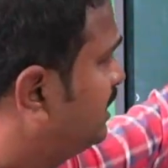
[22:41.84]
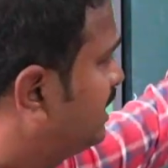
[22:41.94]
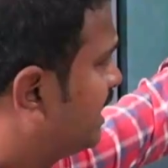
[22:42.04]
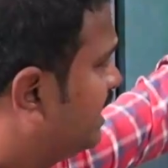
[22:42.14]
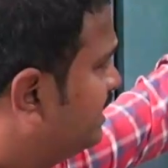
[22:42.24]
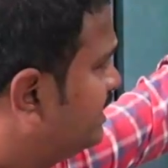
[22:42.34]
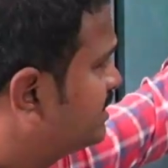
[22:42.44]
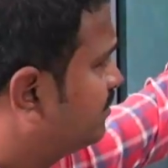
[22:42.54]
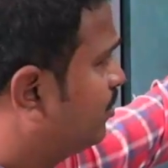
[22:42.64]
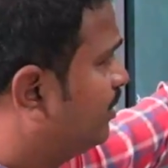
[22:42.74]
current
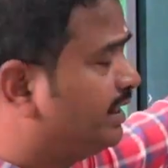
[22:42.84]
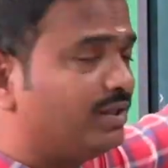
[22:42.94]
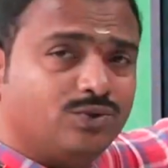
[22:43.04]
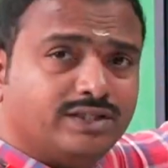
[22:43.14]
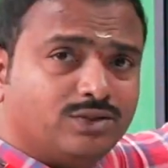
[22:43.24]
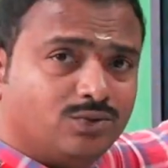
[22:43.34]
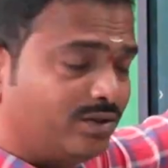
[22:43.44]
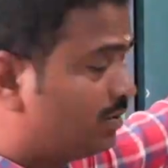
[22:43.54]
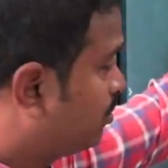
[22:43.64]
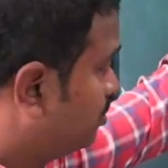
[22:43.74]
is flowing
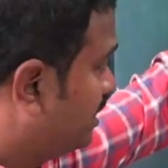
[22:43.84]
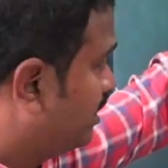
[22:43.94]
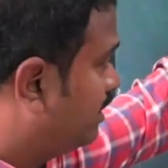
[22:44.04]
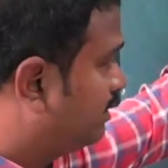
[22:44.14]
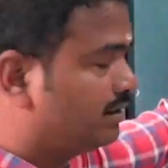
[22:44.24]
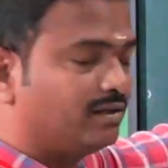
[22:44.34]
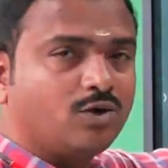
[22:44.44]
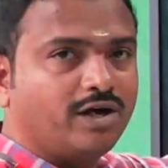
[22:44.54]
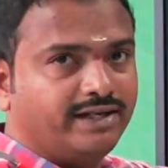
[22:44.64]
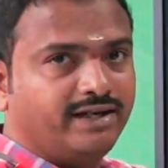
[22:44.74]
through the
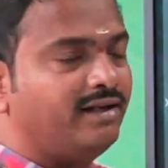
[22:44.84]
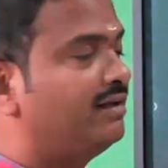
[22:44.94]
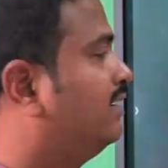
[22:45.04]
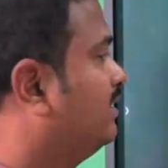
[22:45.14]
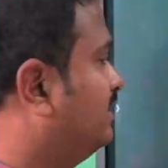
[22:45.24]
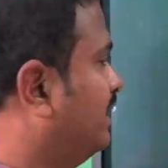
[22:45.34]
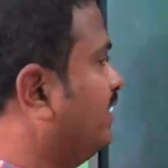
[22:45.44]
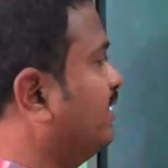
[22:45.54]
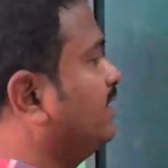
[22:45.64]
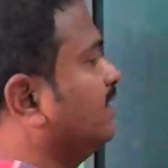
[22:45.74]
coil,
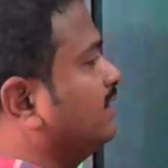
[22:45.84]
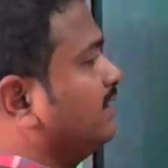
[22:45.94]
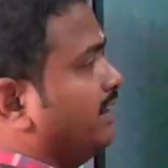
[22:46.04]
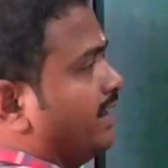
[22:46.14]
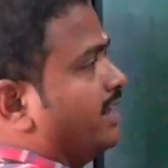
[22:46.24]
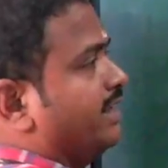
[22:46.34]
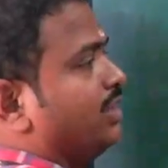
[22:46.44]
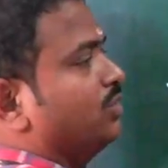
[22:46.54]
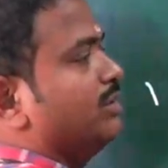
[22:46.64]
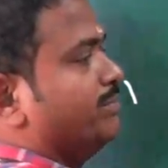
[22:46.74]
then according
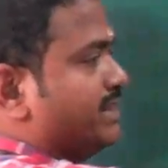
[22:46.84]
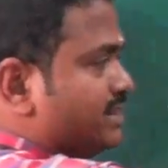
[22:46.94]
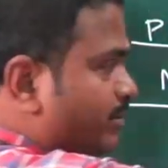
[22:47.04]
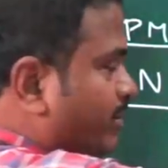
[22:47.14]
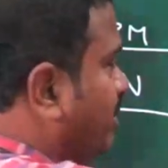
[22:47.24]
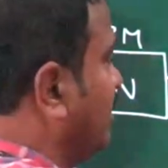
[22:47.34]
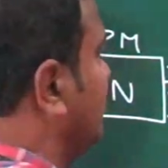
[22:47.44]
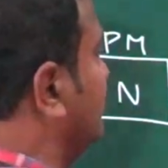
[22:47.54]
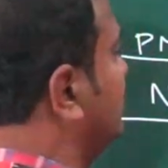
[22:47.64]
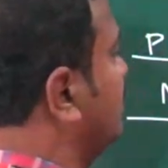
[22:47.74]
to the principle,
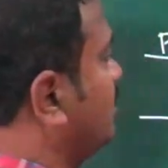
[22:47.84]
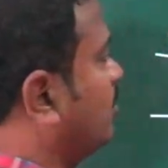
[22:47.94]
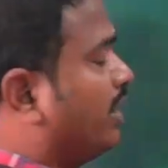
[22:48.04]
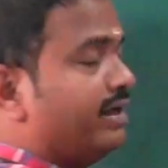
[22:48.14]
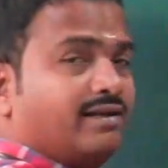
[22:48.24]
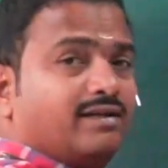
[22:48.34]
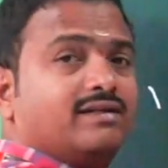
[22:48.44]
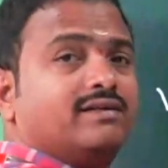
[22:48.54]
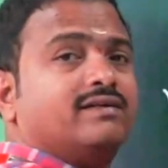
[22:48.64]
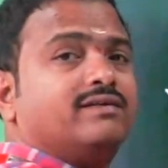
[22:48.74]
the coil
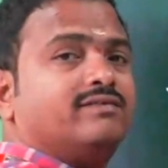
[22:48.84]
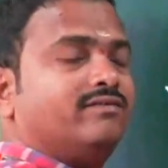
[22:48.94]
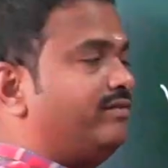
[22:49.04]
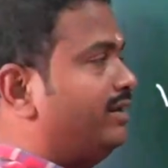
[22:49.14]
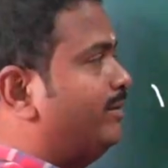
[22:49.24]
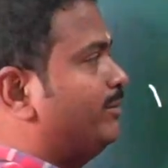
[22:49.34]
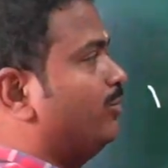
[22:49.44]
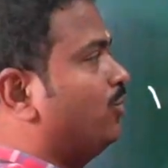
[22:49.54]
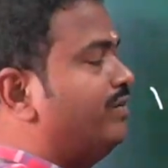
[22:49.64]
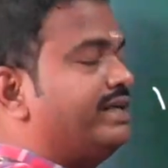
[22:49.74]
will be
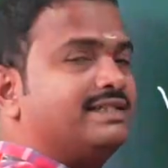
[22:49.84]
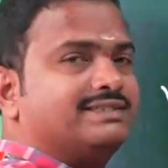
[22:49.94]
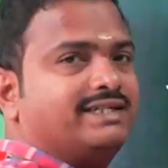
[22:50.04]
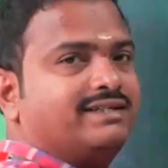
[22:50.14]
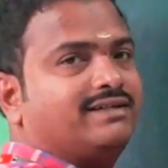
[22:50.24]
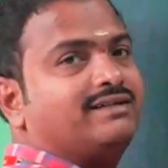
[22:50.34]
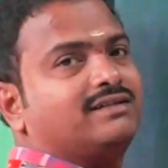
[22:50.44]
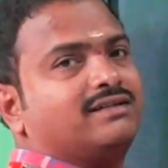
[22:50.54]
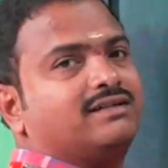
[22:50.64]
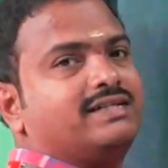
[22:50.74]
moving inside the
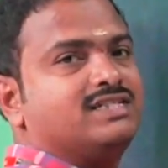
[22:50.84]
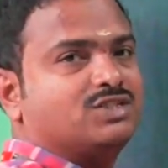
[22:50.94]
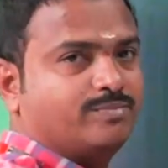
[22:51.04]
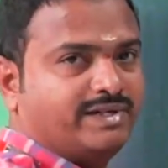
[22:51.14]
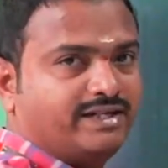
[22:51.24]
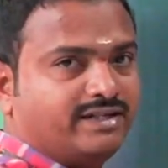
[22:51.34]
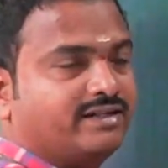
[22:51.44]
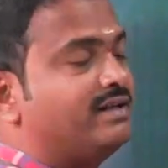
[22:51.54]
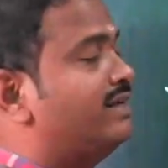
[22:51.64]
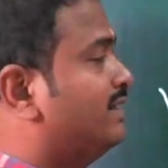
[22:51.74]
instrument.
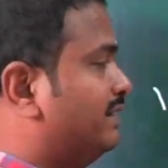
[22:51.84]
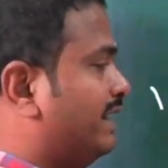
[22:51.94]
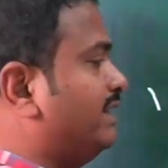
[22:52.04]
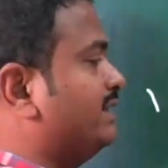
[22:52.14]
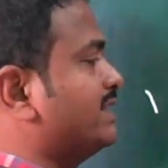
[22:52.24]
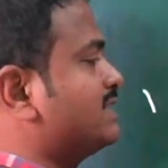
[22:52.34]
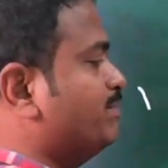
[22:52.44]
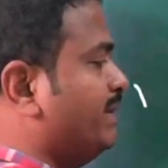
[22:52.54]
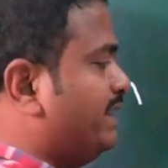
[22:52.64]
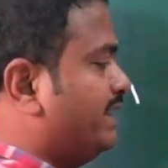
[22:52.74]
Then the
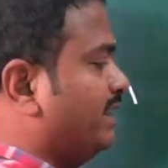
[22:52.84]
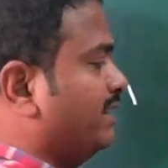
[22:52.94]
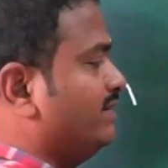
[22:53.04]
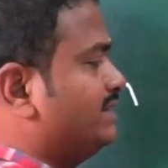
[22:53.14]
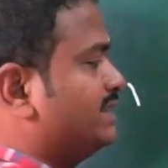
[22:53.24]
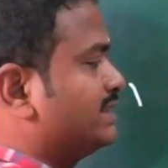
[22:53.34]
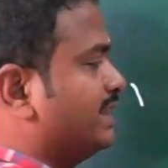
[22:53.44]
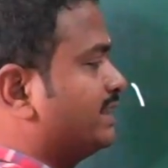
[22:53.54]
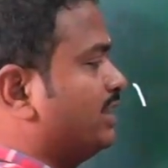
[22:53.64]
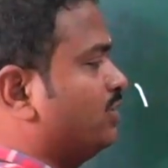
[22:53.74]
spindle, which is
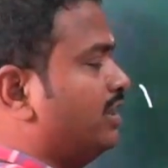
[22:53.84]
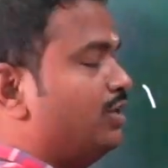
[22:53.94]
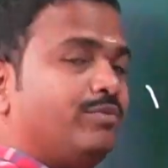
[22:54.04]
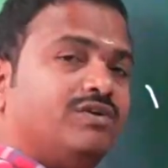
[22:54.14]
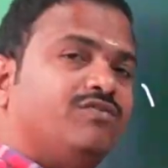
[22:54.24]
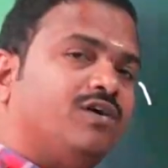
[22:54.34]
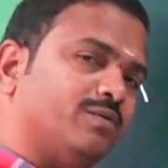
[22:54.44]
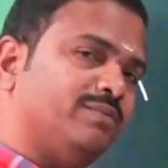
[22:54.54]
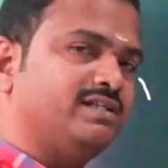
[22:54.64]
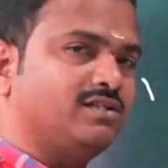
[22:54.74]
connected to the aluminum
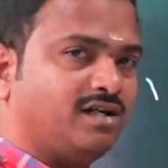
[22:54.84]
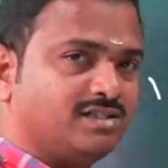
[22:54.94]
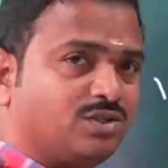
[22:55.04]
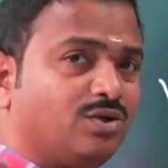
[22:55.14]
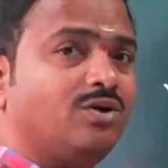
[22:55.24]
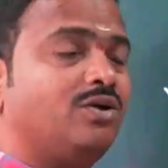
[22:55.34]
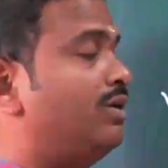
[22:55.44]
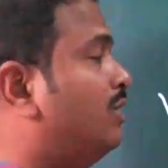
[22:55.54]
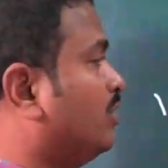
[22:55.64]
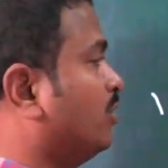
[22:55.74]
former, is also
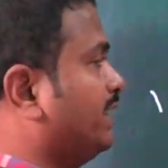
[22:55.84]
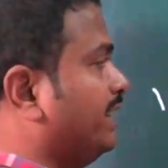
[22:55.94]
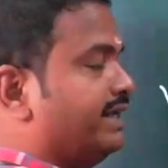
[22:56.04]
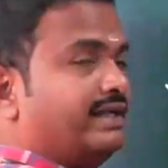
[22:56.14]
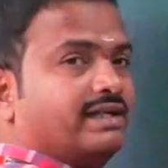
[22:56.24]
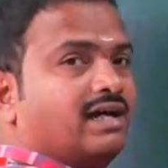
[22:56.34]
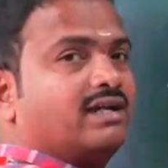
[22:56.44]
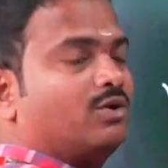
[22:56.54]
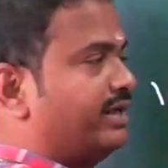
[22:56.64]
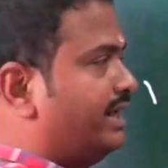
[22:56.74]
rotating
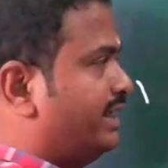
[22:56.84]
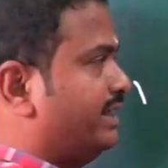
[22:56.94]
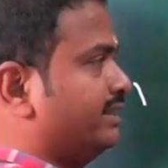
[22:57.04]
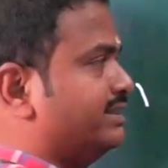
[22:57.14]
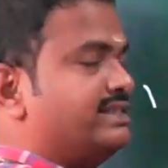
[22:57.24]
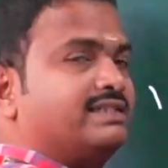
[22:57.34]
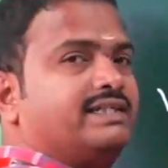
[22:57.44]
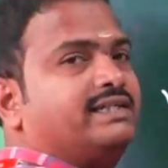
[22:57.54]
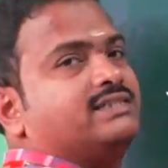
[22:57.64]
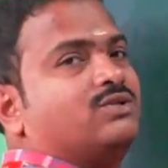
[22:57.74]
360
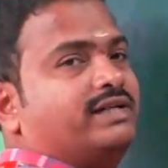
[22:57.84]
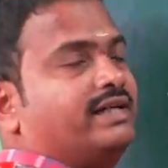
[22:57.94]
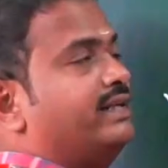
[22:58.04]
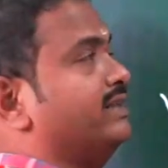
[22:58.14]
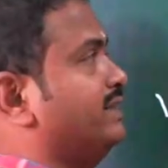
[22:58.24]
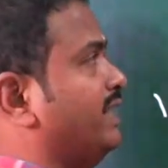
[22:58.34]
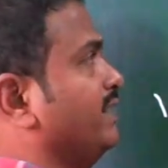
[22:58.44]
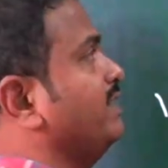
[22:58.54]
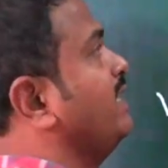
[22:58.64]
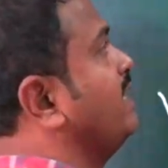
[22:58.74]
degrees rotating. Then